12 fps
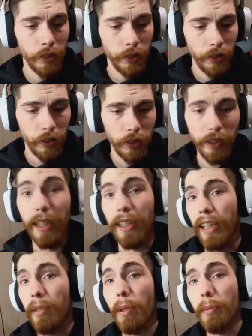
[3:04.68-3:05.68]
So that kind of
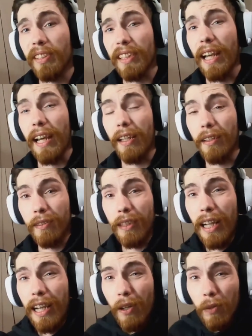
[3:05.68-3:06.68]
made me sad.
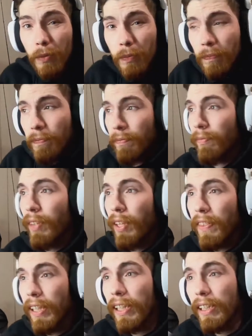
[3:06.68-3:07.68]
Now, the
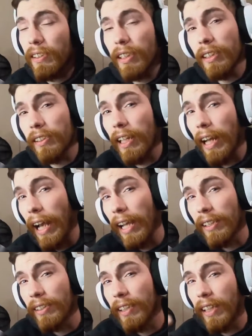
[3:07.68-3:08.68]
thing is, like I said, I had
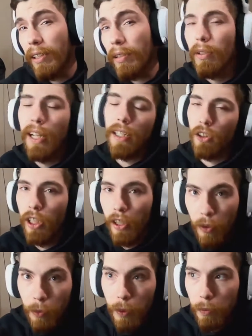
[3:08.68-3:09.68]
I actually had
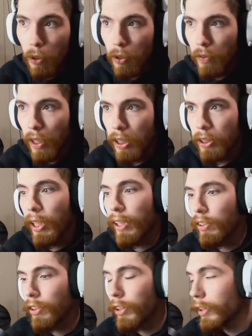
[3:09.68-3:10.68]
3 broken rods last
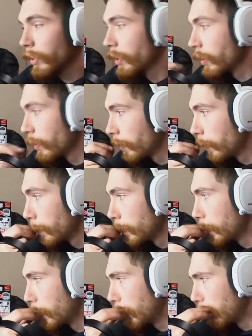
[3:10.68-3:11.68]
year.
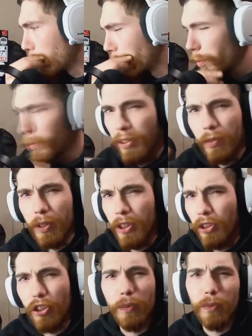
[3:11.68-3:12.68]
One was a really
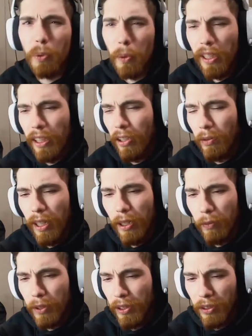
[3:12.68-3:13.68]
cheap $20 rod and
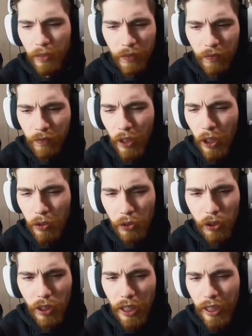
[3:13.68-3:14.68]
reel,
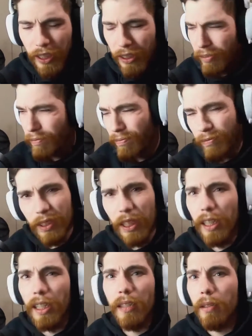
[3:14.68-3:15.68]
ultralight.
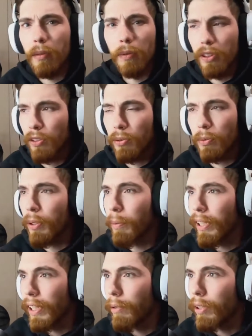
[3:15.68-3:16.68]
Yeah, I wasn't too worried about
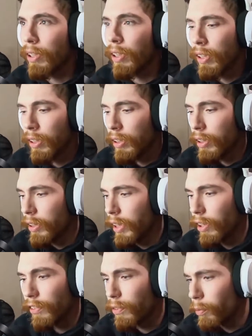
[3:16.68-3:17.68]
that one. That was
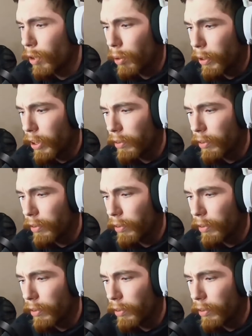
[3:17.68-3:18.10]
from Walmart.